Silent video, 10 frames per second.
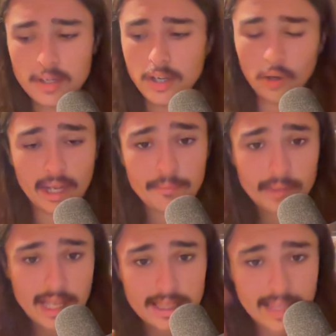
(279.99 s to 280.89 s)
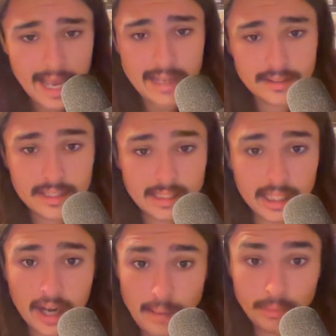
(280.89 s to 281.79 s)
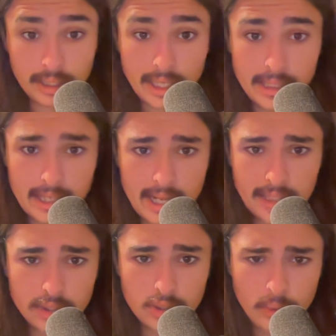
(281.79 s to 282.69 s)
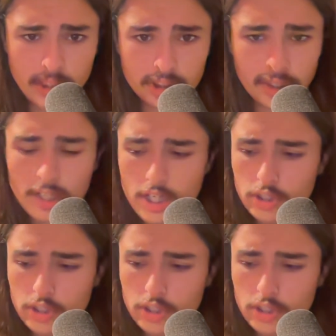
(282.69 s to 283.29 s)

Okay, that is a complicated-ass question.